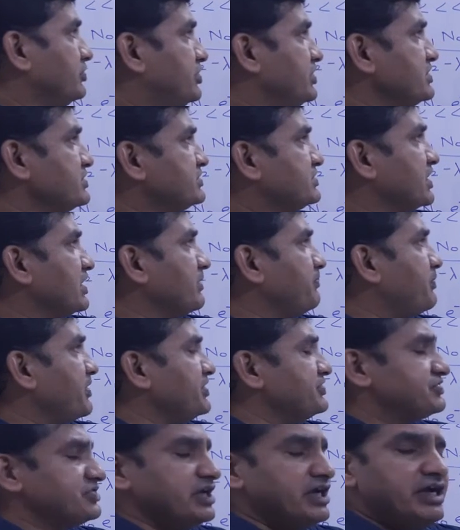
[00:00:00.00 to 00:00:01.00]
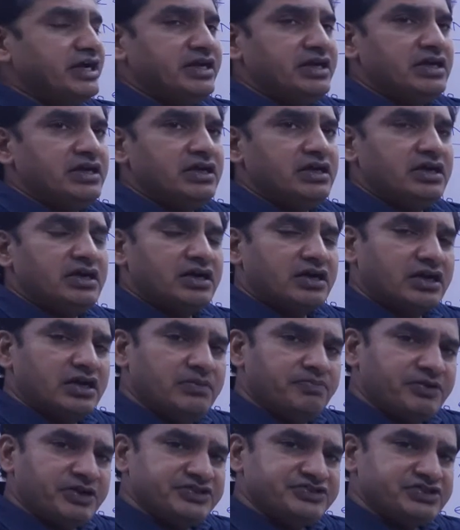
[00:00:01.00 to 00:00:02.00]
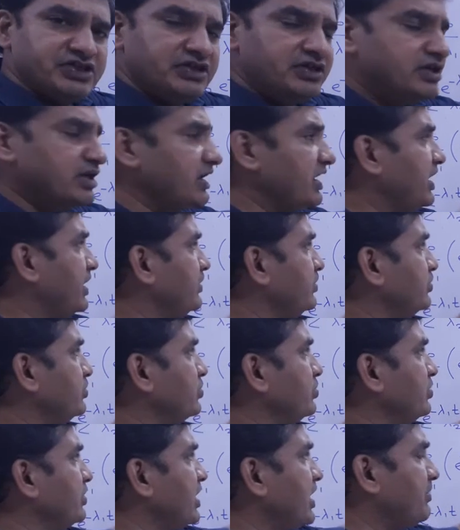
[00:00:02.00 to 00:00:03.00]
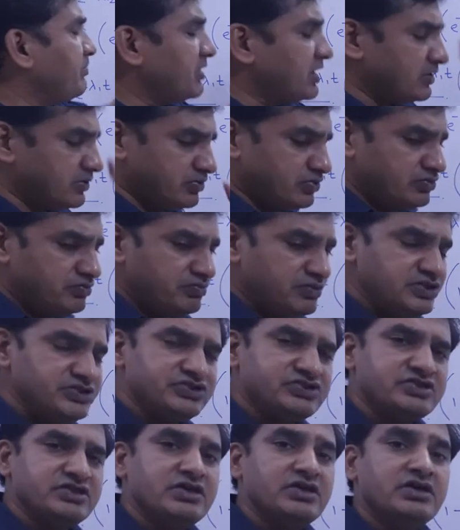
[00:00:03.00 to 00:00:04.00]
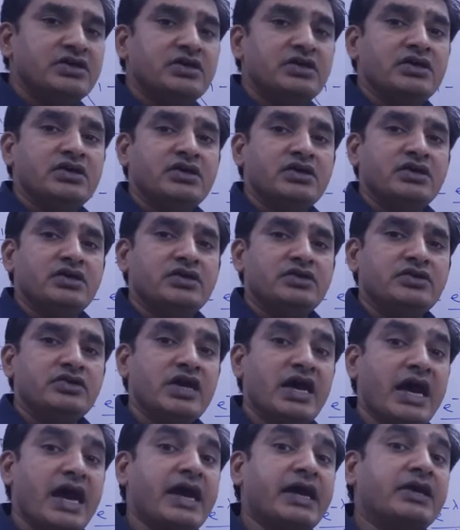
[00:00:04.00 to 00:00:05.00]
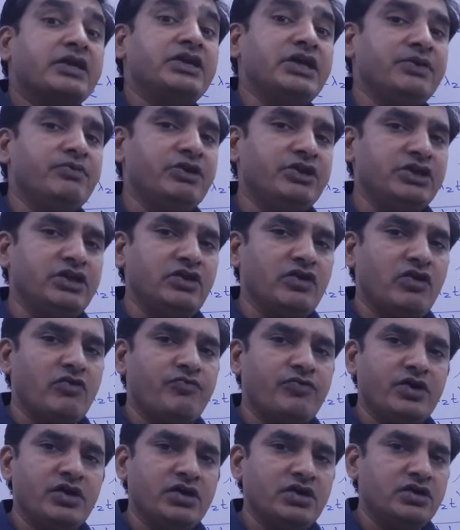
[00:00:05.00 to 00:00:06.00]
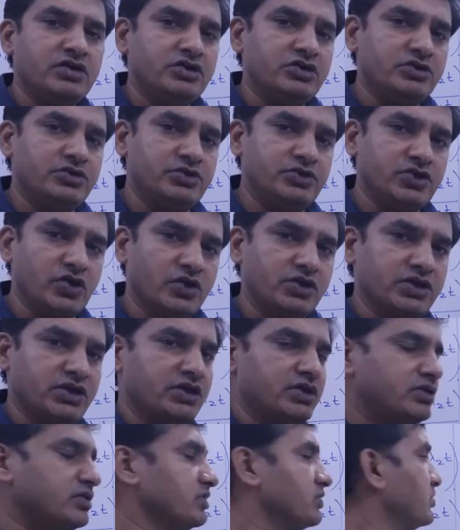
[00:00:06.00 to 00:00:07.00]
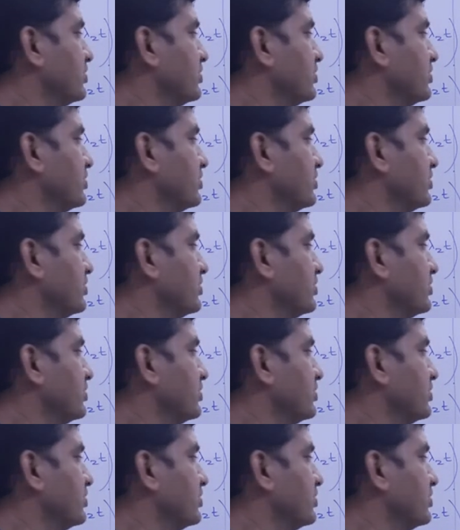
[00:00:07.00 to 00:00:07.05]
This represent n2 lambda 2 means the activity of a daughter.